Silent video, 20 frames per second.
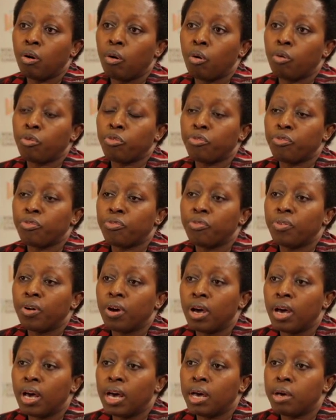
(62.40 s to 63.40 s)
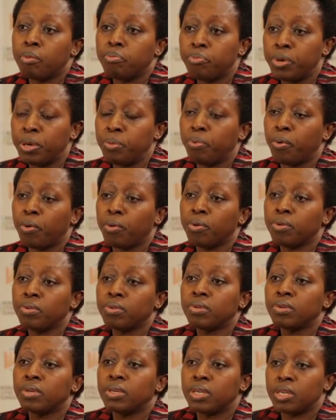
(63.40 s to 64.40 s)
of people,
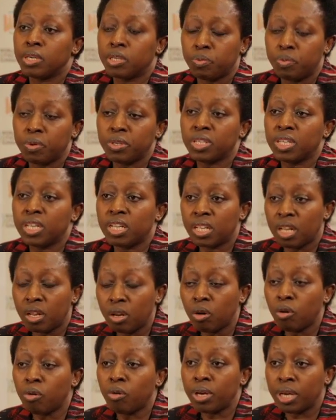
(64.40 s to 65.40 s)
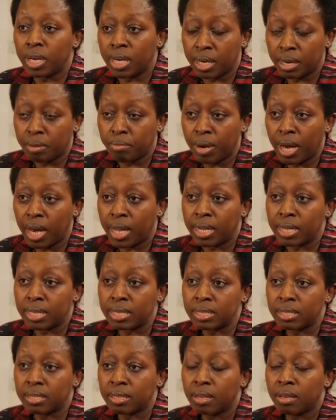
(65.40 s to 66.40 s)
especially the low-income
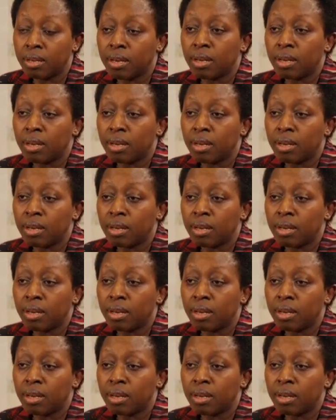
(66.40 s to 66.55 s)
earners,